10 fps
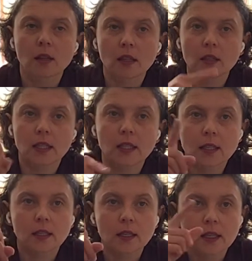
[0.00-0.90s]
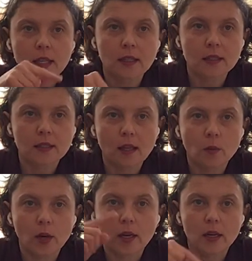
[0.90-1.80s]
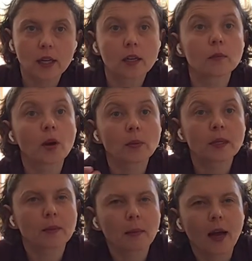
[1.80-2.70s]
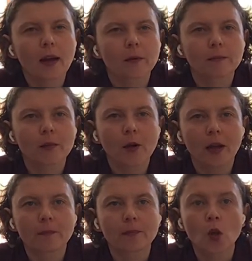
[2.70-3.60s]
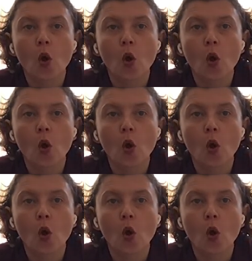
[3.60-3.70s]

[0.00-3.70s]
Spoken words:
The link is somewhere here, probably in my bio. Okay.